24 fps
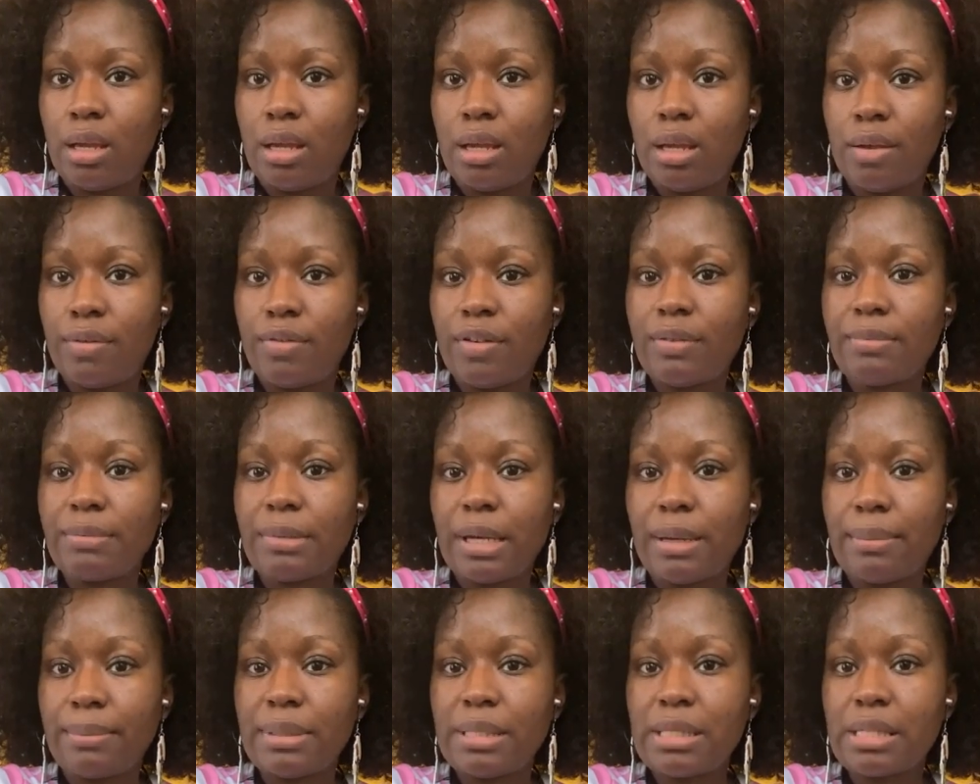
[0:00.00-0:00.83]
if I'm
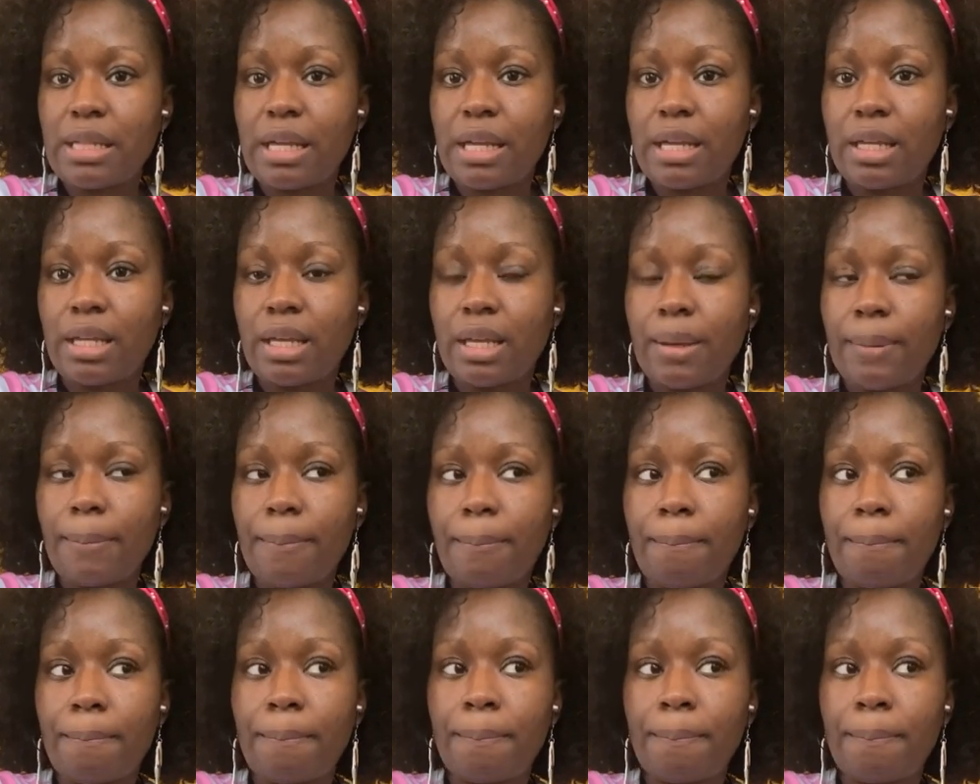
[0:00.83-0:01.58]
not mistaken.